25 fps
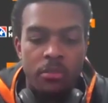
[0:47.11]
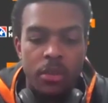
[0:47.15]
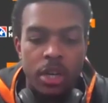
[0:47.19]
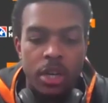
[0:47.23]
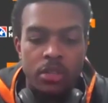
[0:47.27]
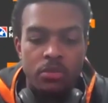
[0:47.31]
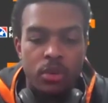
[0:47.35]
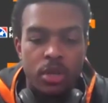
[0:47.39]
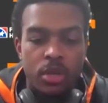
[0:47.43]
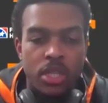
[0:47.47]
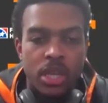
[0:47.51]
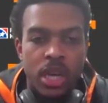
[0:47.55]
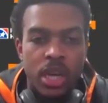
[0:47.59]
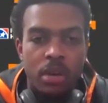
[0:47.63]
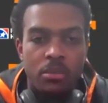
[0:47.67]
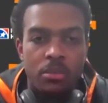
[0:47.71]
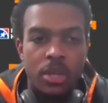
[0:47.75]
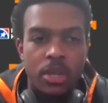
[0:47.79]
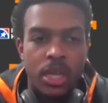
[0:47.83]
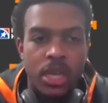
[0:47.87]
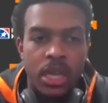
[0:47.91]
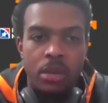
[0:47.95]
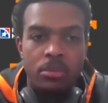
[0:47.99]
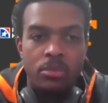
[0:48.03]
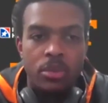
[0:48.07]
much more time to
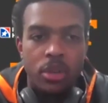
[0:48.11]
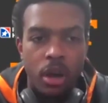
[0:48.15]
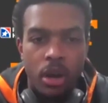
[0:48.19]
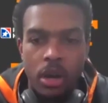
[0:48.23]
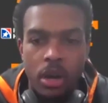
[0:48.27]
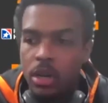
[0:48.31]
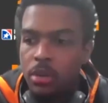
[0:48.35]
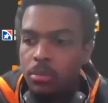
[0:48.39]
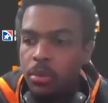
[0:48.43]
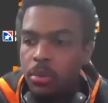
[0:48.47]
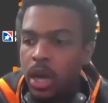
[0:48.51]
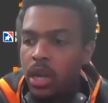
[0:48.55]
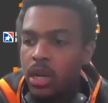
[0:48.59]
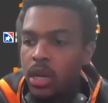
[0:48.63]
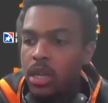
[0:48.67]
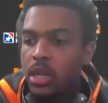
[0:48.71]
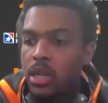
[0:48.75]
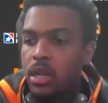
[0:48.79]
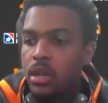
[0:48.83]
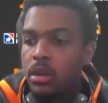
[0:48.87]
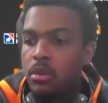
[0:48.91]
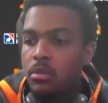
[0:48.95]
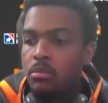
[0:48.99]
keep talking about it.